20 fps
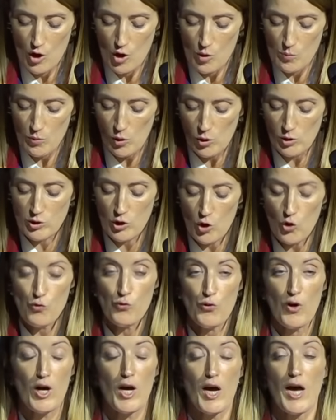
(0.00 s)

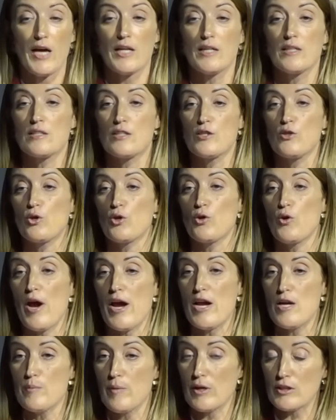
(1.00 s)
Moldova and
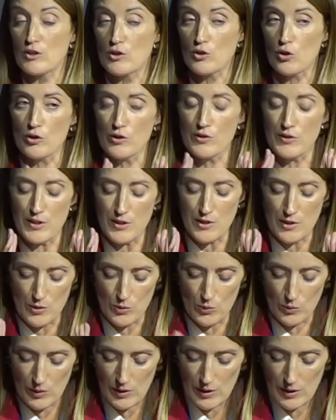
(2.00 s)
Ukraine must continue